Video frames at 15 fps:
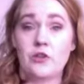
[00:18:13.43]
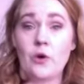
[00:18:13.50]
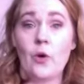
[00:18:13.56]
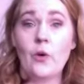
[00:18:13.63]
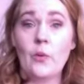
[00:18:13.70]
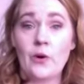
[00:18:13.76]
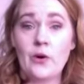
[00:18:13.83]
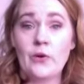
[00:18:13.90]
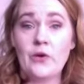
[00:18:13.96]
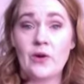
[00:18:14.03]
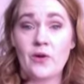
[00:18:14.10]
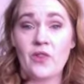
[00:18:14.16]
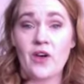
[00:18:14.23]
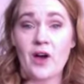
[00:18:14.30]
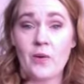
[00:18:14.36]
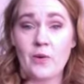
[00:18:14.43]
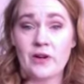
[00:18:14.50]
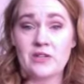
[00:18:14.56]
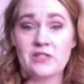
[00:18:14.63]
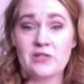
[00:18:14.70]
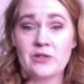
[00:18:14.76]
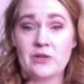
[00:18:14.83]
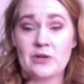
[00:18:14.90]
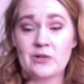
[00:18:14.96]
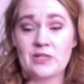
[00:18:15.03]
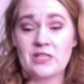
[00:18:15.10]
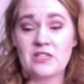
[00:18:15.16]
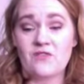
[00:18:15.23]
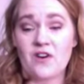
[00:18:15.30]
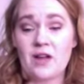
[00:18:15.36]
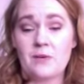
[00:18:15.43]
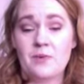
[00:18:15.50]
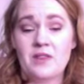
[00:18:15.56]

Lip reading: You're who you thought was your closest friend.